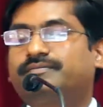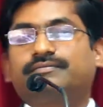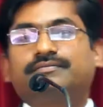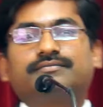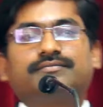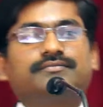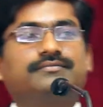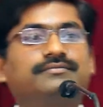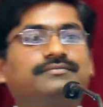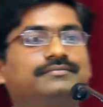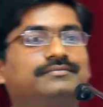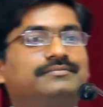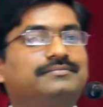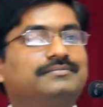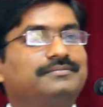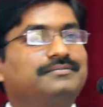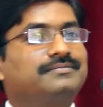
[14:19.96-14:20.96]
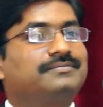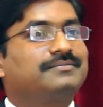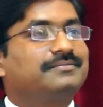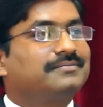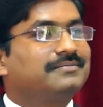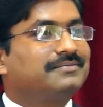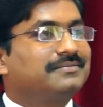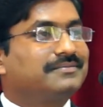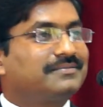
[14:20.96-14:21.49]

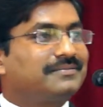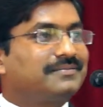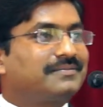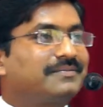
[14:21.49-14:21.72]
No one is speaking in this clip.